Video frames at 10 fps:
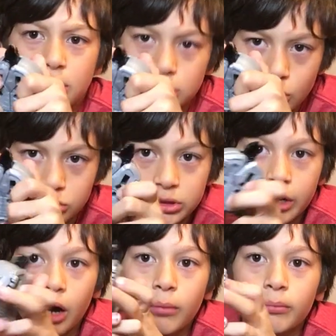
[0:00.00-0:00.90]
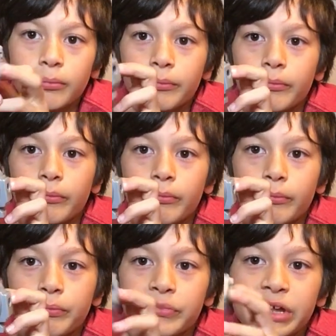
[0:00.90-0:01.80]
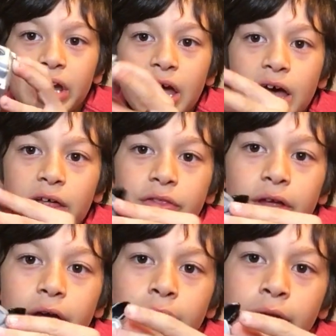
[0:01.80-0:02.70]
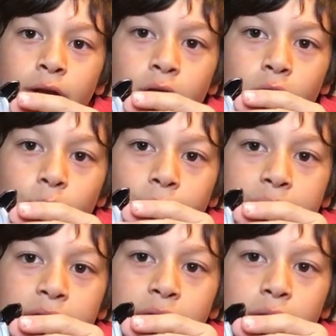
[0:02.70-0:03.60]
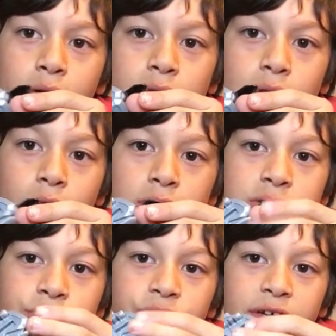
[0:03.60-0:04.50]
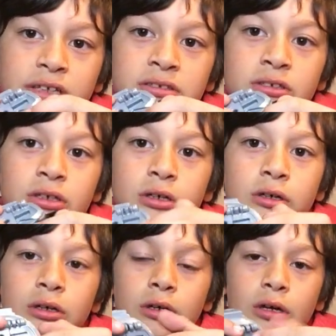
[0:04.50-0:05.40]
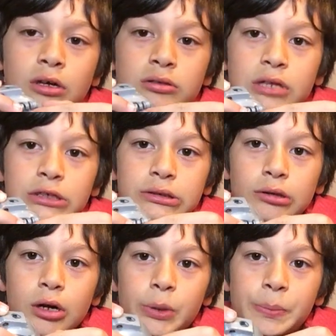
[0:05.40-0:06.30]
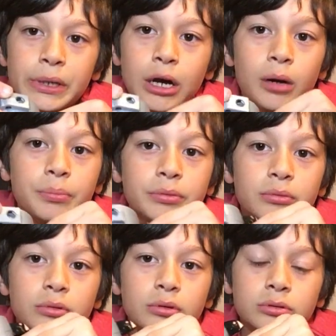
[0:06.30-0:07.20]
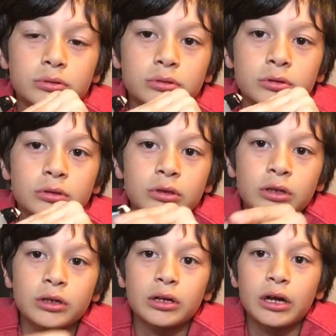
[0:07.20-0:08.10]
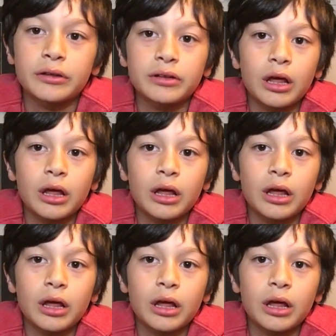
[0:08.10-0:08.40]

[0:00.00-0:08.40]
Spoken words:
close it up, and then right here there are some fins that you open up. And